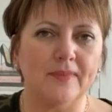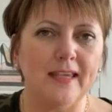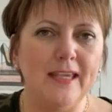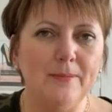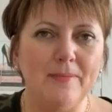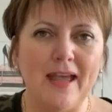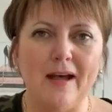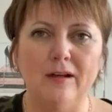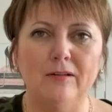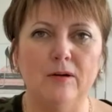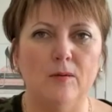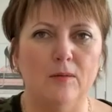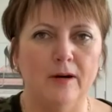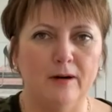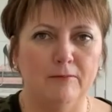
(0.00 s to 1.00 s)

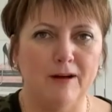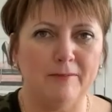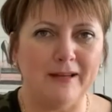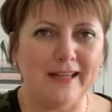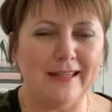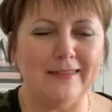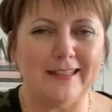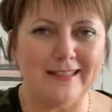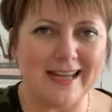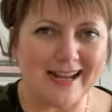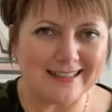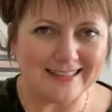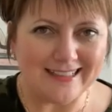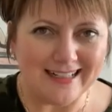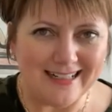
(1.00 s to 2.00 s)
email, or when we get the
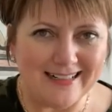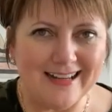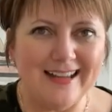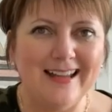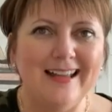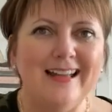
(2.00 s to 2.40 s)
texting